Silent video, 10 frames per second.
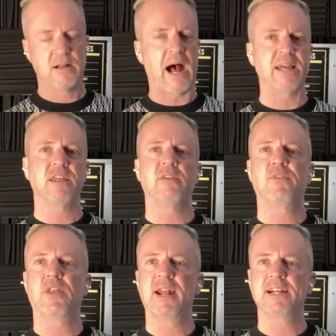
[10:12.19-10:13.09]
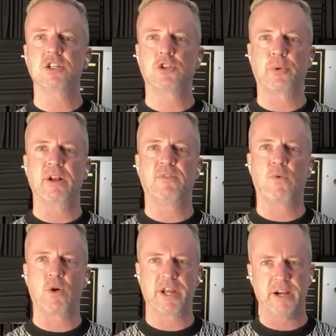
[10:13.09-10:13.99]
I think for the next three to
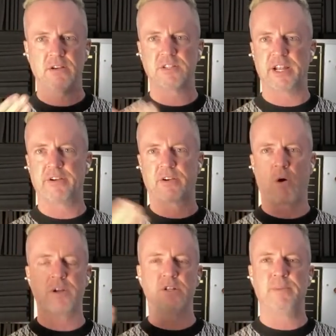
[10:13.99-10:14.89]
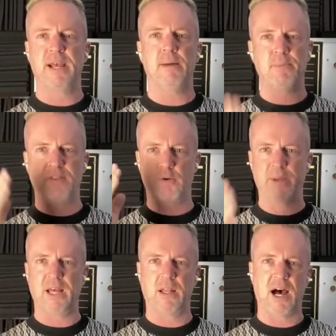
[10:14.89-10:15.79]
four years, they're going to be up, and there'll
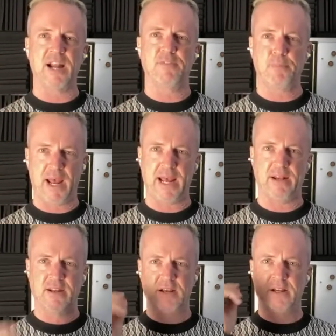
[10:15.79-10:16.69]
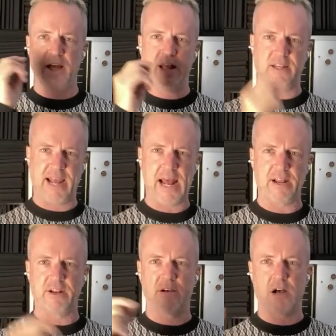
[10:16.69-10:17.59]
be a lot of pain in
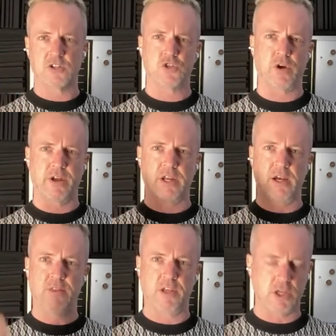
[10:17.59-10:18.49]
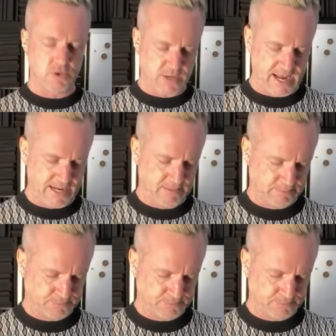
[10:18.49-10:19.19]
Canada, Australia, the UK.